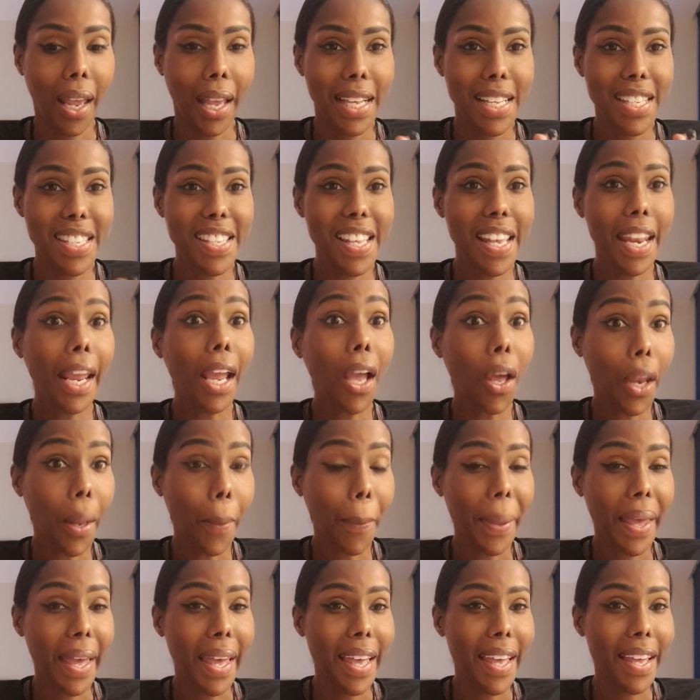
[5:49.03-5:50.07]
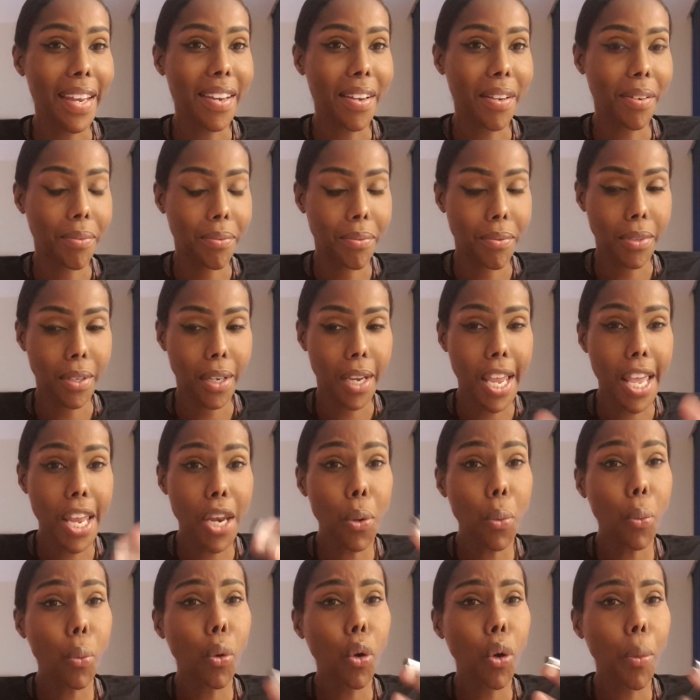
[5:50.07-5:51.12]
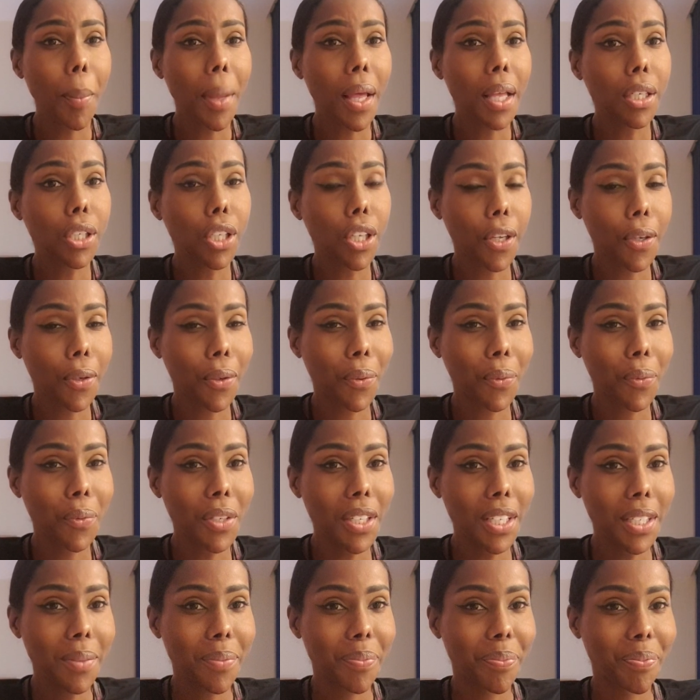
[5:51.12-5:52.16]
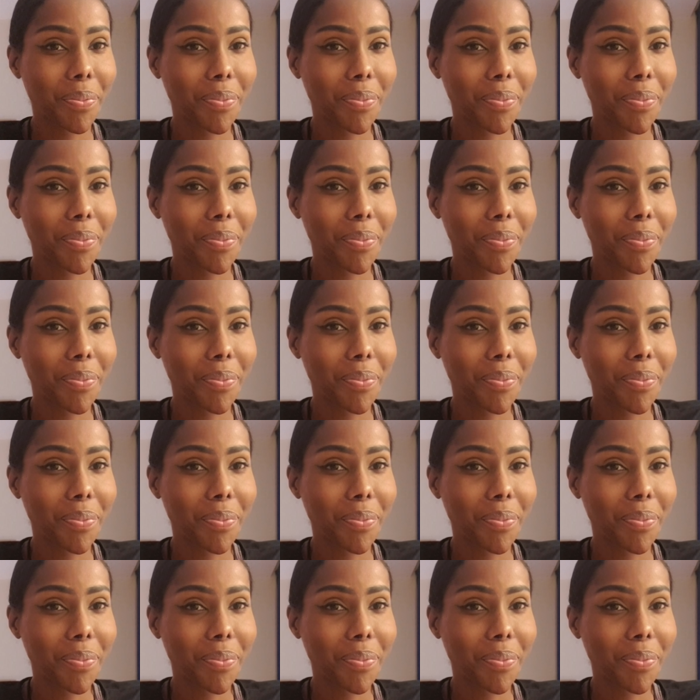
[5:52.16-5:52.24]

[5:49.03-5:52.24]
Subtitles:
sitting on a bed in a room alone,